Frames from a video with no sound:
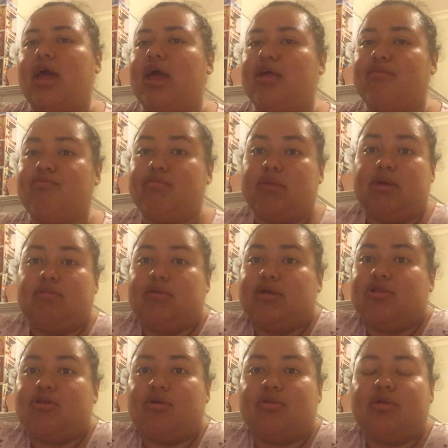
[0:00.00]
and maybe
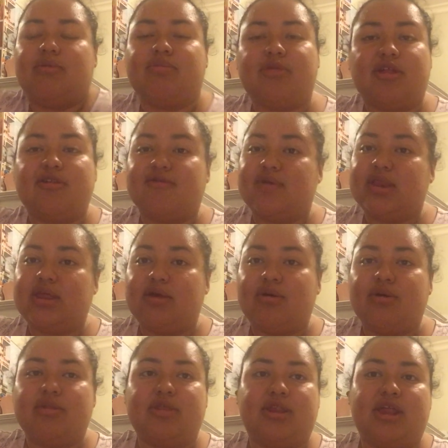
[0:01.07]
show them this
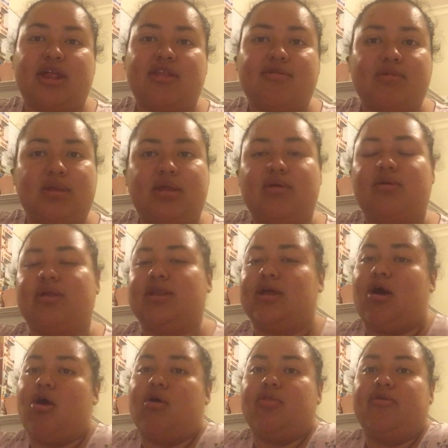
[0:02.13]
video and the next video and
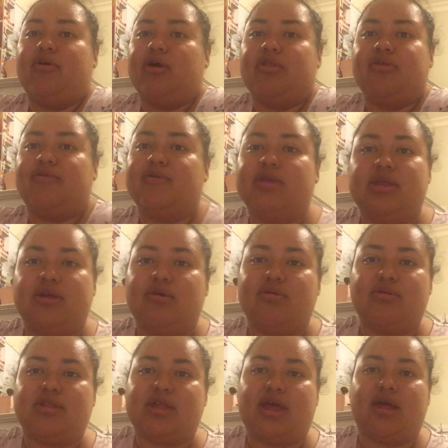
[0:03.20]
all the other
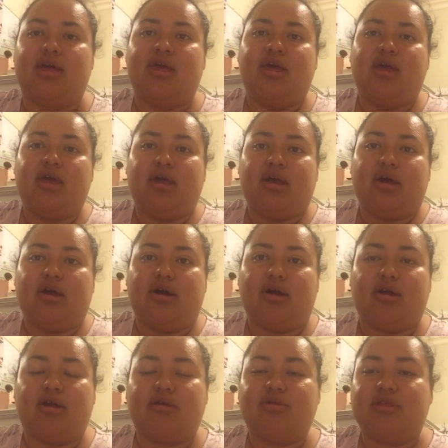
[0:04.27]
videos that
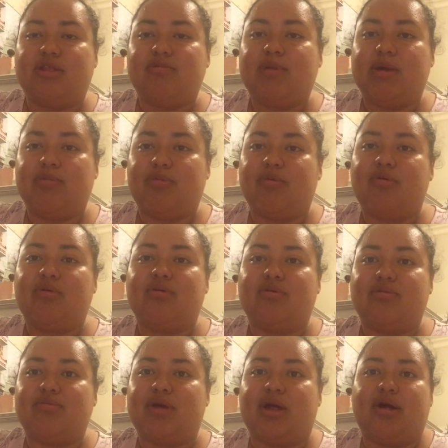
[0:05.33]
are these
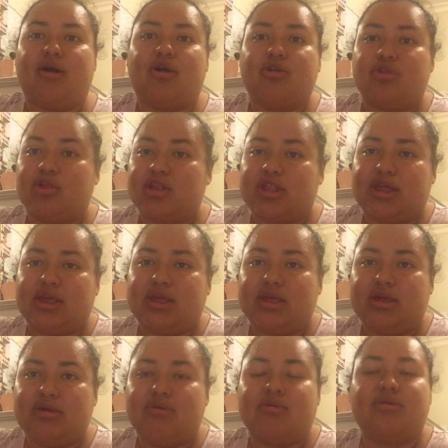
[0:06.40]
people that are just like
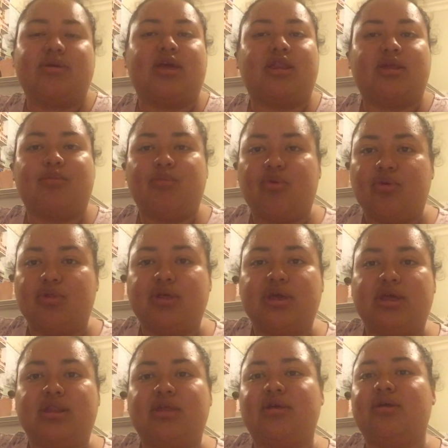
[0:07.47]
you getting
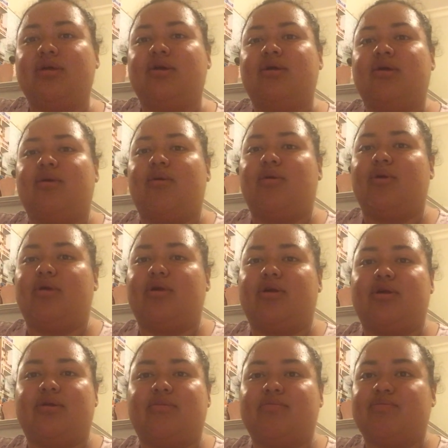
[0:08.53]
bullied
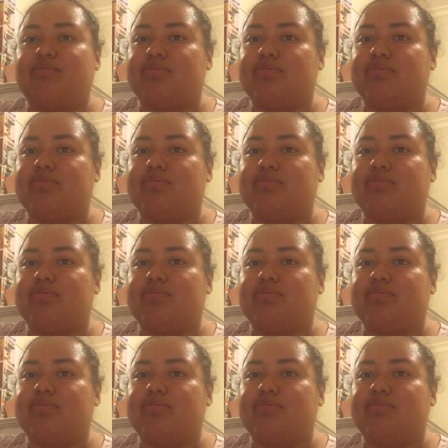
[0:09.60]
or